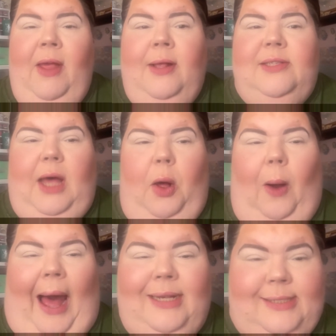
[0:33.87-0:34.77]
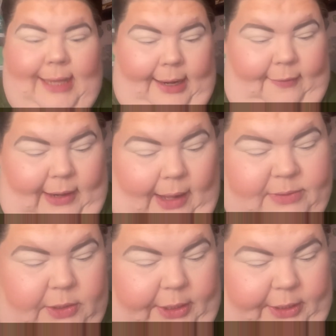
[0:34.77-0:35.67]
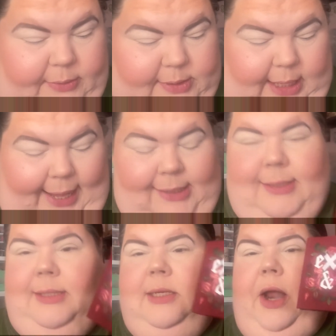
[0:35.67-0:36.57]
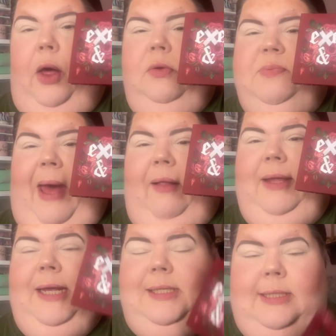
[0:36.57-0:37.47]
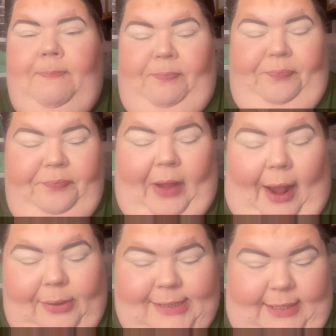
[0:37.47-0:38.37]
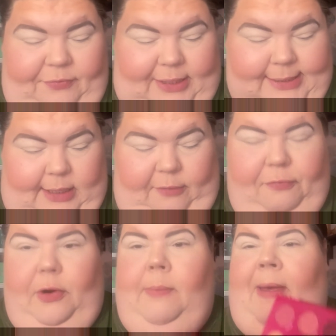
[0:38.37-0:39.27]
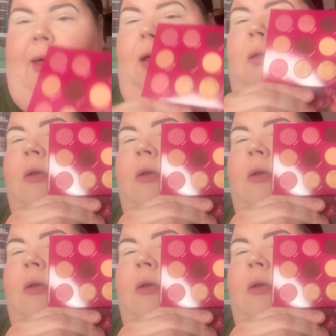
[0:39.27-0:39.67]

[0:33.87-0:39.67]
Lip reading: So I decided that I was going to use the X's and O's palette. I received this in a friend mail